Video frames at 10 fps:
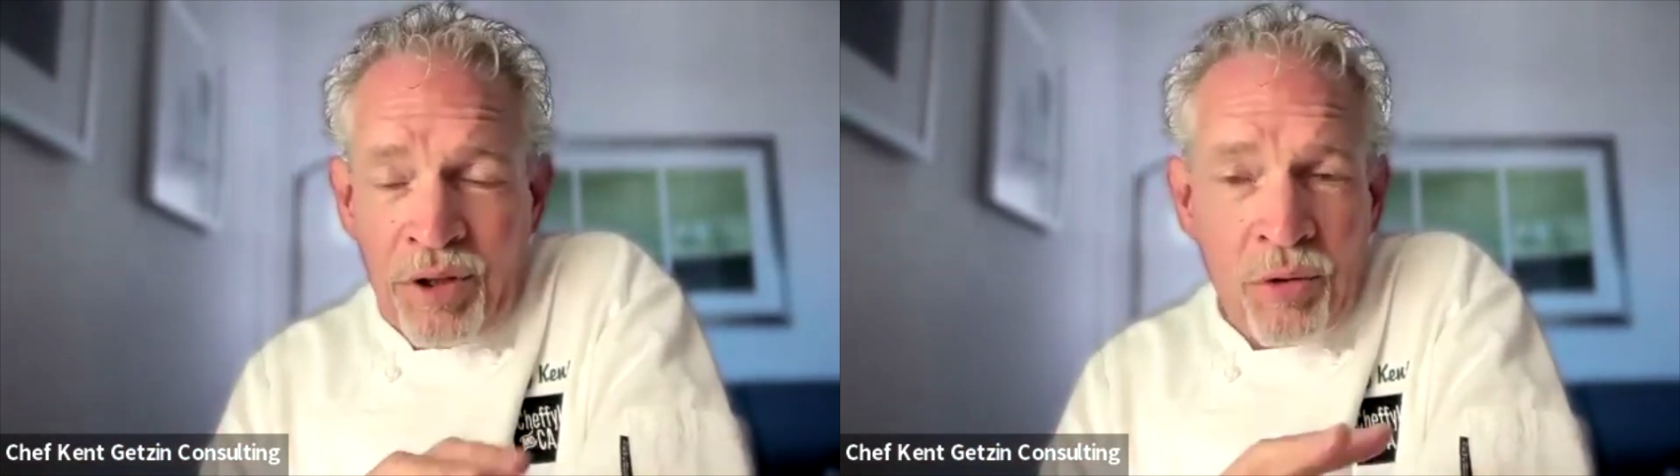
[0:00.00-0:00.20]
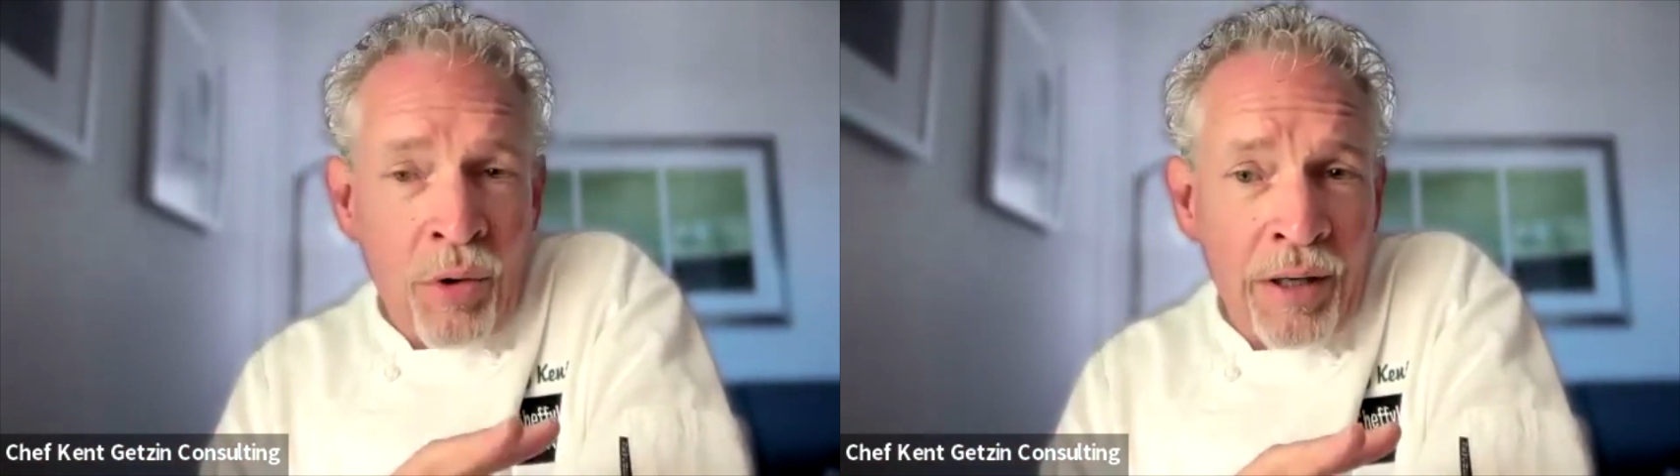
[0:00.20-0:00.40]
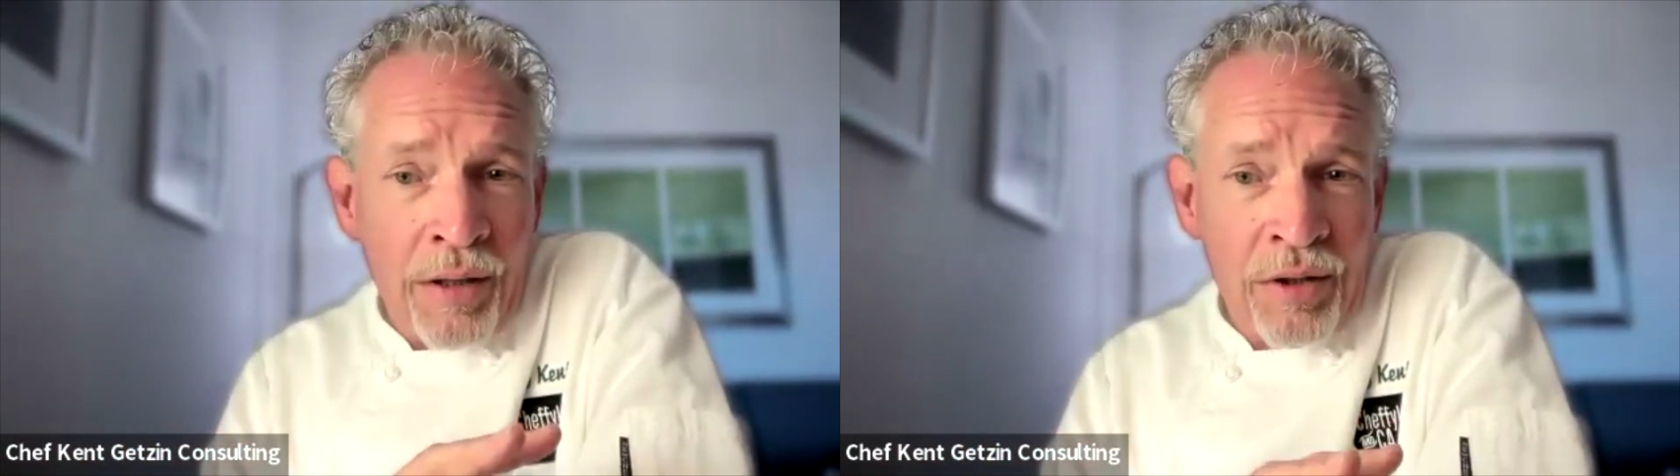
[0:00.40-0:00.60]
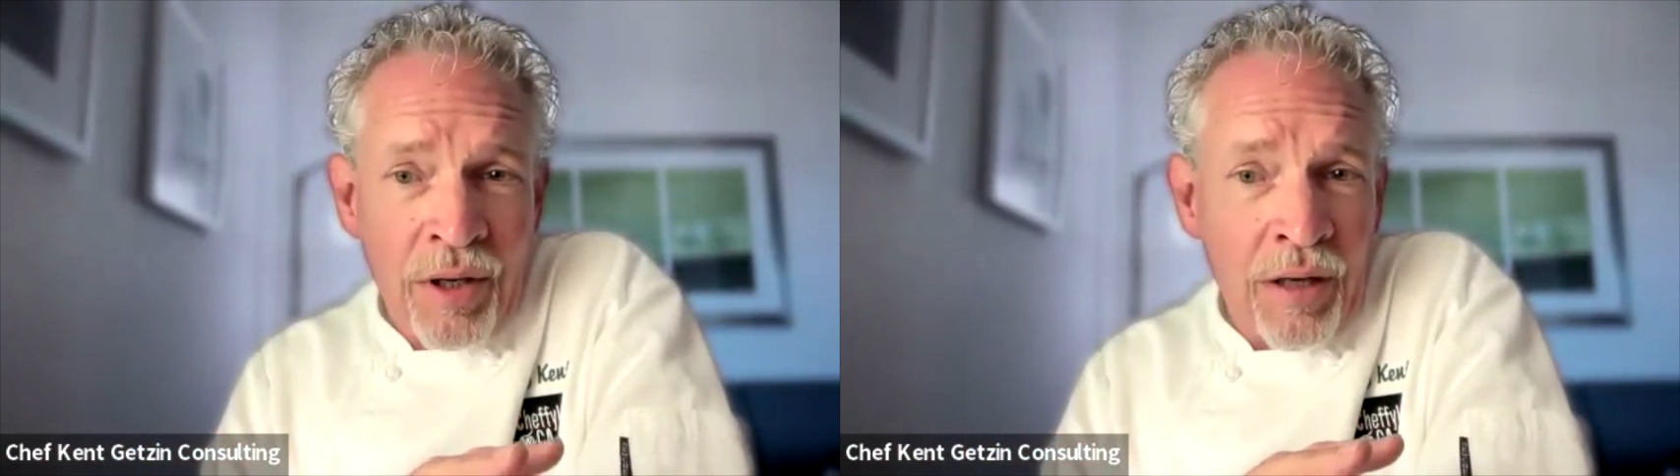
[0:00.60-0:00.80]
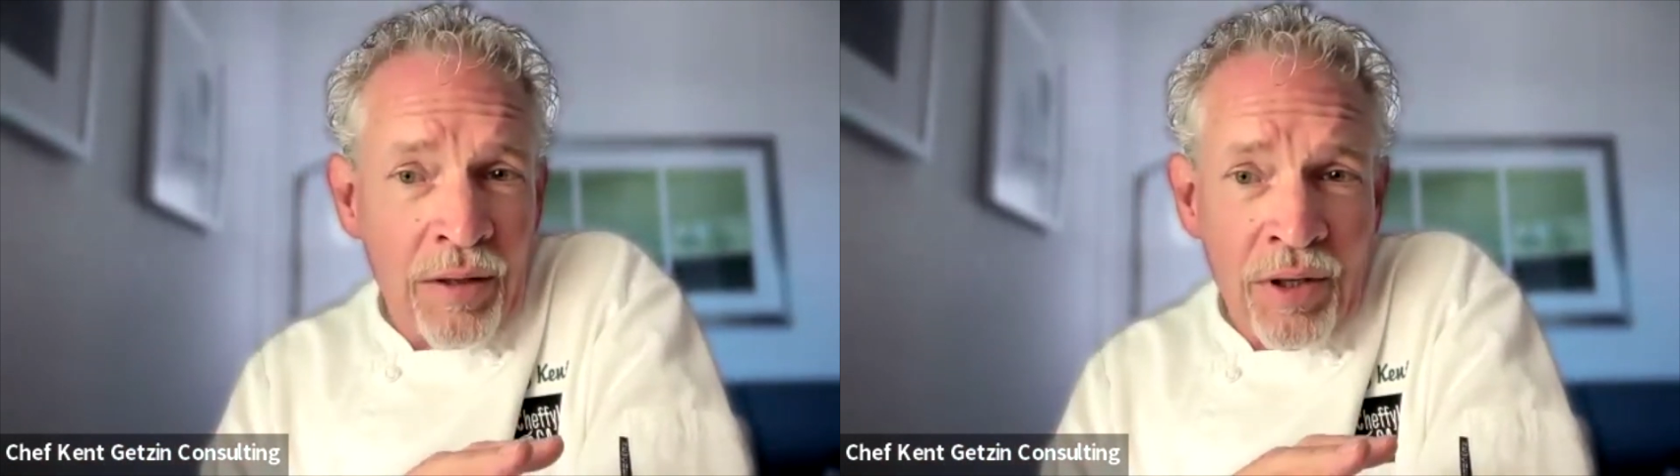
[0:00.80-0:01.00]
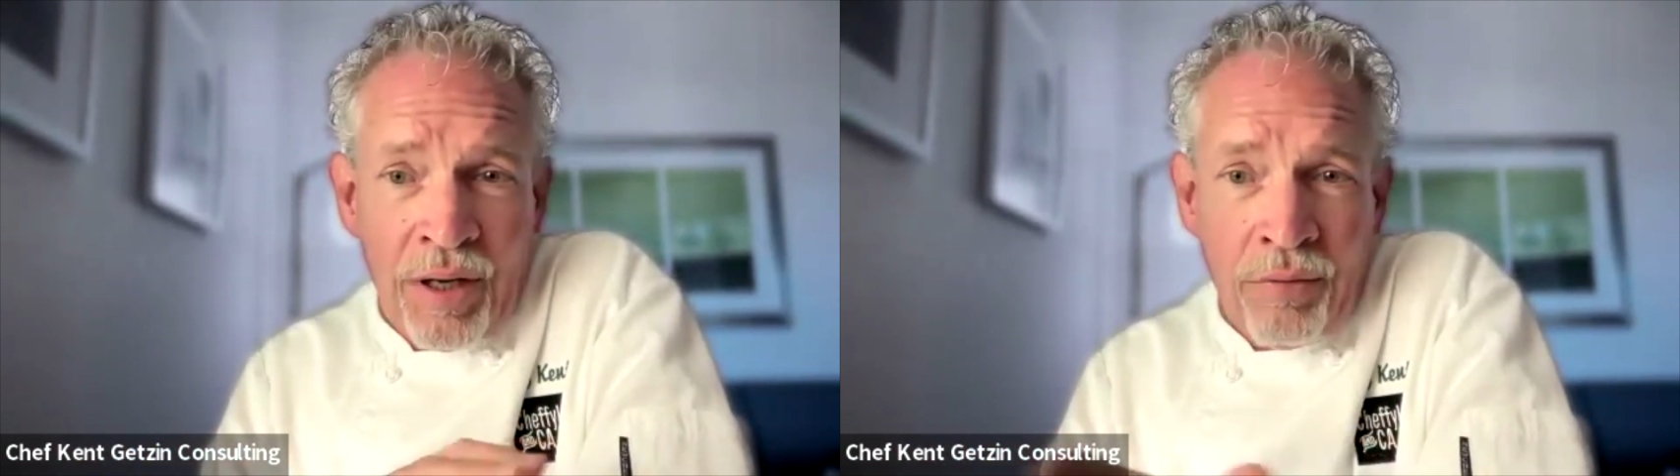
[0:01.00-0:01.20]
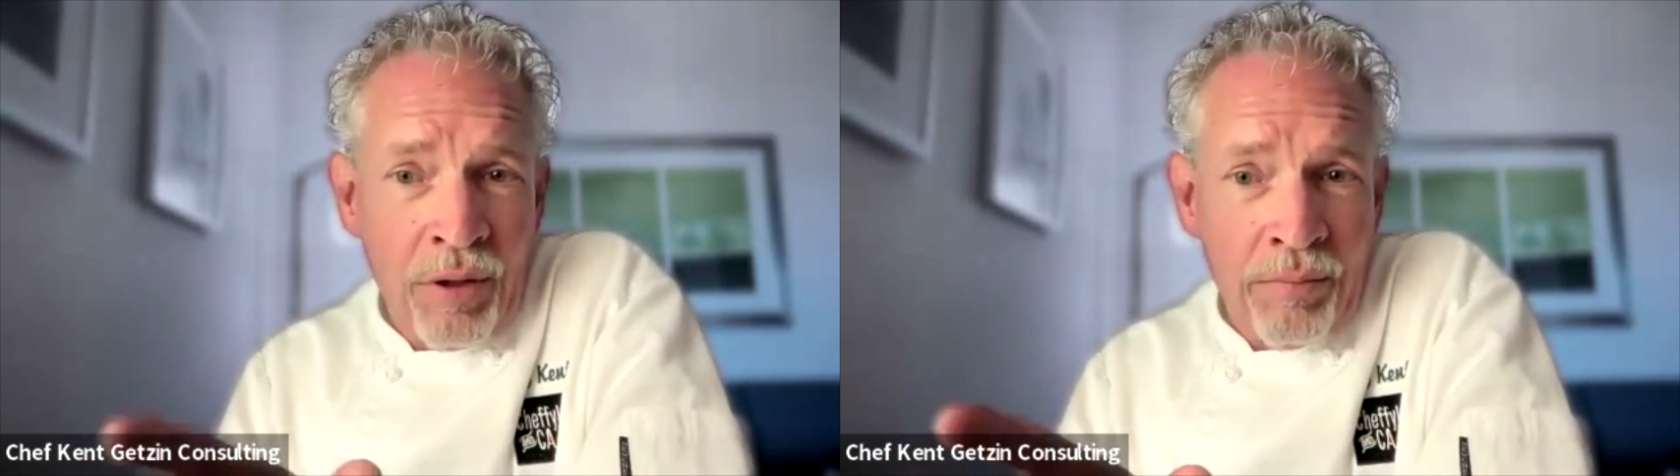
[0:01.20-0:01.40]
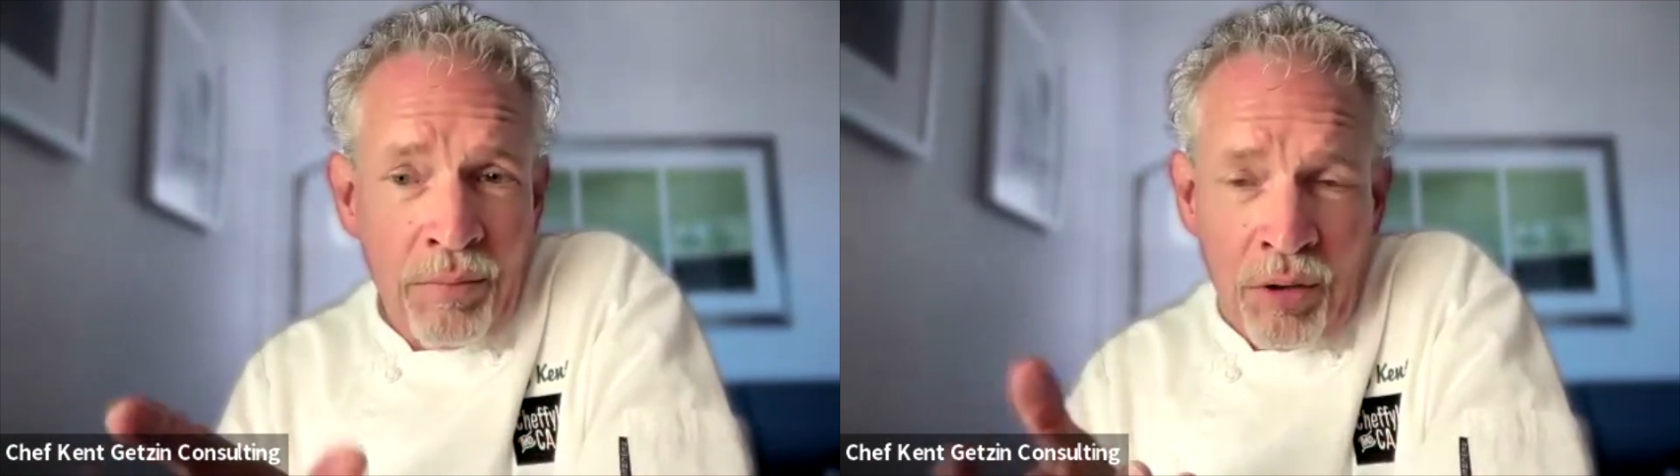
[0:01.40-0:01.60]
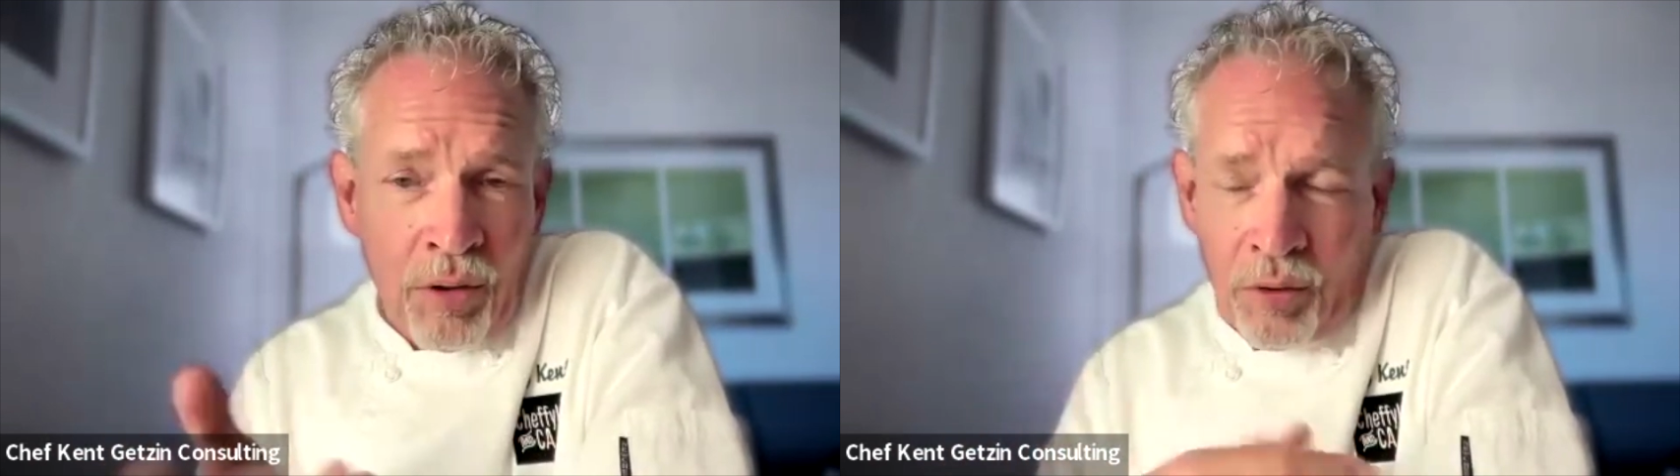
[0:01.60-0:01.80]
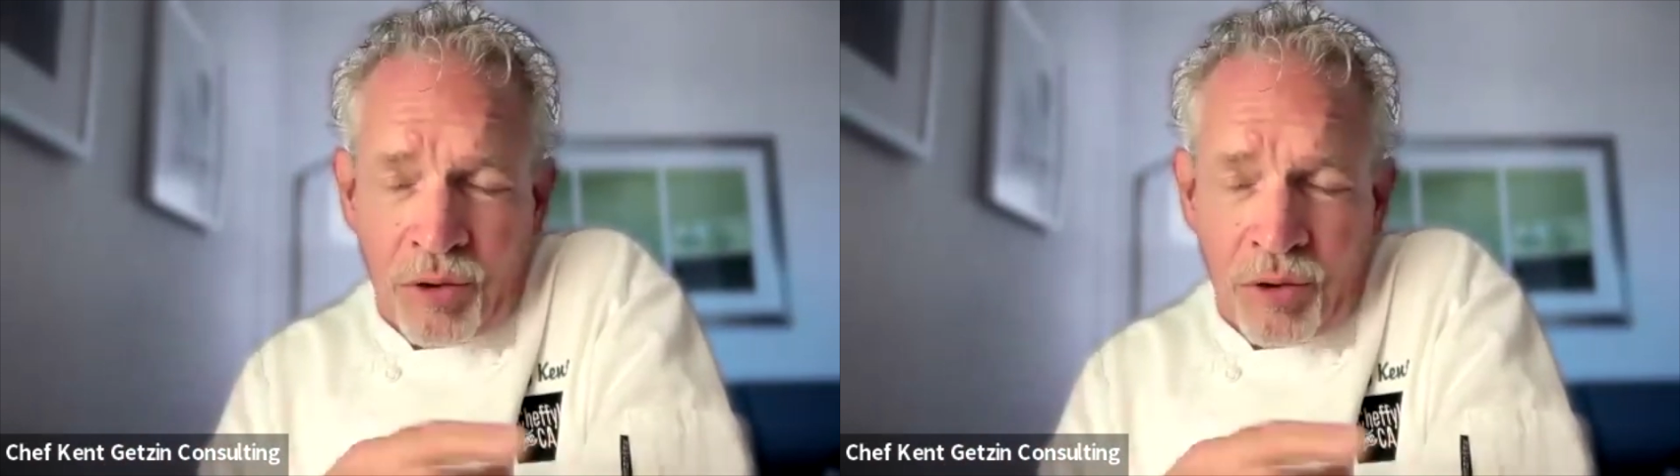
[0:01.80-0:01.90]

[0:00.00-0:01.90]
Strata is savory and